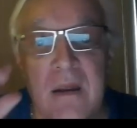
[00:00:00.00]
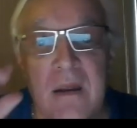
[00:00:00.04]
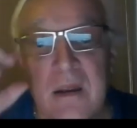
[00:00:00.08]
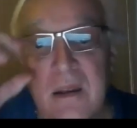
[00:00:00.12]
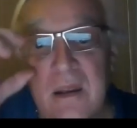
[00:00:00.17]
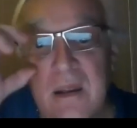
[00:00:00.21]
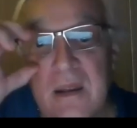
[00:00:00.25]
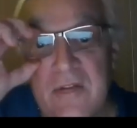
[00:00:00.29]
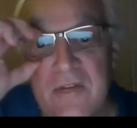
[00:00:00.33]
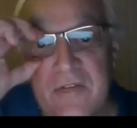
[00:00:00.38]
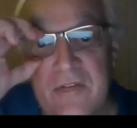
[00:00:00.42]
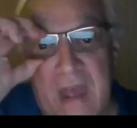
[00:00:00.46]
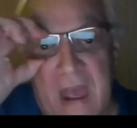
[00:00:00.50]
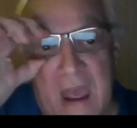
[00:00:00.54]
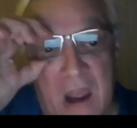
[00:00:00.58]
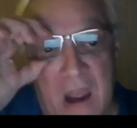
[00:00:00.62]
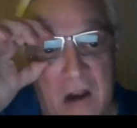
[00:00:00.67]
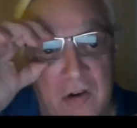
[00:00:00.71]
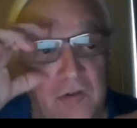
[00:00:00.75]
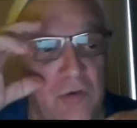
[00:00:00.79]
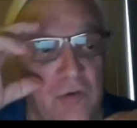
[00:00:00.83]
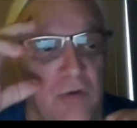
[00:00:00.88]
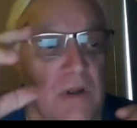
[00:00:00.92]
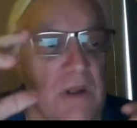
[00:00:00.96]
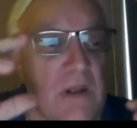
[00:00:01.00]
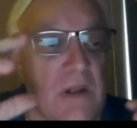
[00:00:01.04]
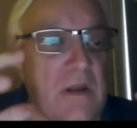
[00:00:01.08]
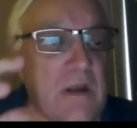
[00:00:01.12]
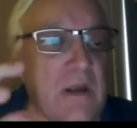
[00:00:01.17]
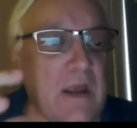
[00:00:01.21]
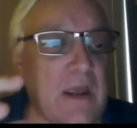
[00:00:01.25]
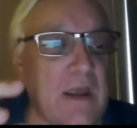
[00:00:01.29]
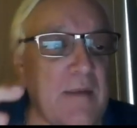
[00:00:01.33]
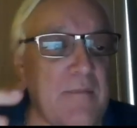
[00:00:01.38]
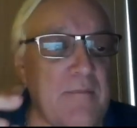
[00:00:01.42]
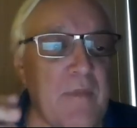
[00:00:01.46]
It's actually
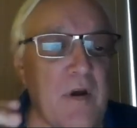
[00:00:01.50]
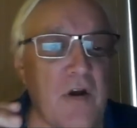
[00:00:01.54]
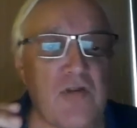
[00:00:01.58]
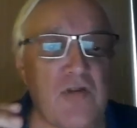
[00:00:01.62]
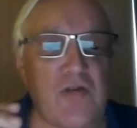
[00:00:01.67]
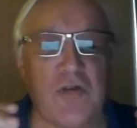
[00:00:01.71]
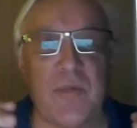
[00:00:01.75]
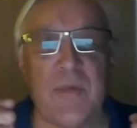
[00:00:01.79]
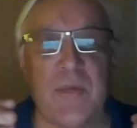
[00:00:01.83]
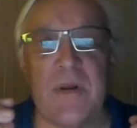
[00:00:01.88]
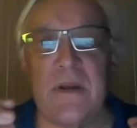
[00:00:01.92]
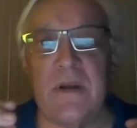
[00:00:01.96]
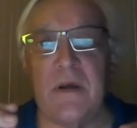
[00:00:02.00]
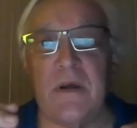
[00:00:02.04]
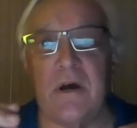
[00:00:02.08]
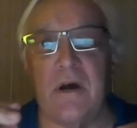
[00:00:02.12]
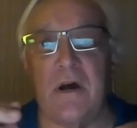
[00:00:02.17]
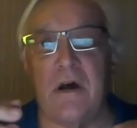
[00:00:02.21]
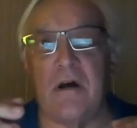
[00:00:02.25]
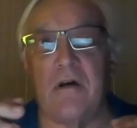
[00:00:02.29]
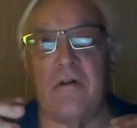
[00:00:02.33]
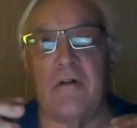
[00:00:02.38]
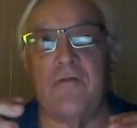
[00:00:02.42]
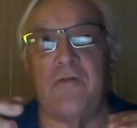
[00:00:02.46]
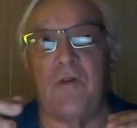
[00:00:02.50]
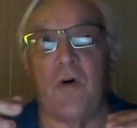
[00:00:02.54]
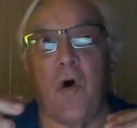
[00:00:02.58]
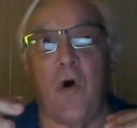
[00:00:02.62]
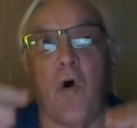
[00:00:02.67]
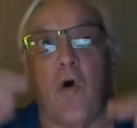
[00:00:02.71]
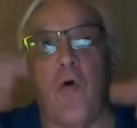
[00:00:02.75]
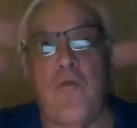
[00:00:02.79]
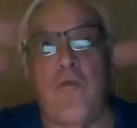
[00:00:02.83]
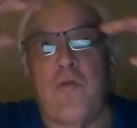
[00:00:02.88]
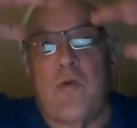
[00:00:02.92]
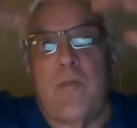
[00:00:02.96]
a measurement of
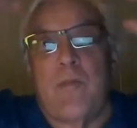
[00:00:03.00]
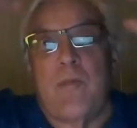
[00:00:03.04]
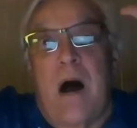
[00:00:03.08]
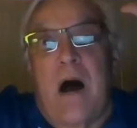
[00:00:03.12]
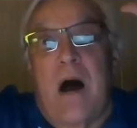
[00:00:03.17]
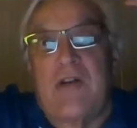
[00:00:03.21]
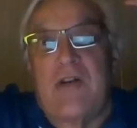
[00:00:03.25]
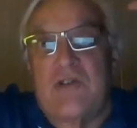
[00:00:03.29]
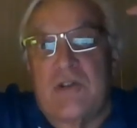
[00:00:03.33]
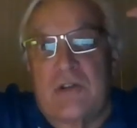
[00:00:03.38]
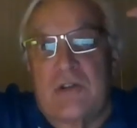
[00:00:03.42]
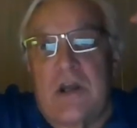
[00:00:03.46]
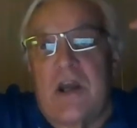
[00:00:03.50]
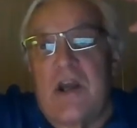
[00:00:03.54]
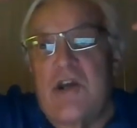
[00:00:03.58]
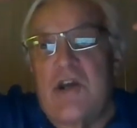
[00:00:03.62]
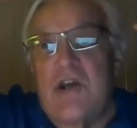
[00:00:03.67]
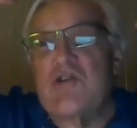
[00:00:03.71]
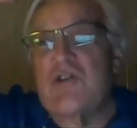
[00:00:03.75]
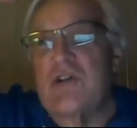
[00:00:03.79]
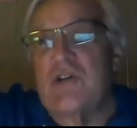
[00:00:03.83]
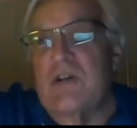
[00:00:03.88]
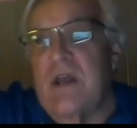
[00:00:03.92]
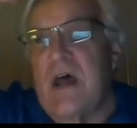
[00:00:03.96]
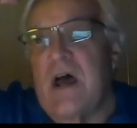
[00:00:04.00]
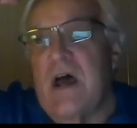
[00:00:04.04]
overmodulation,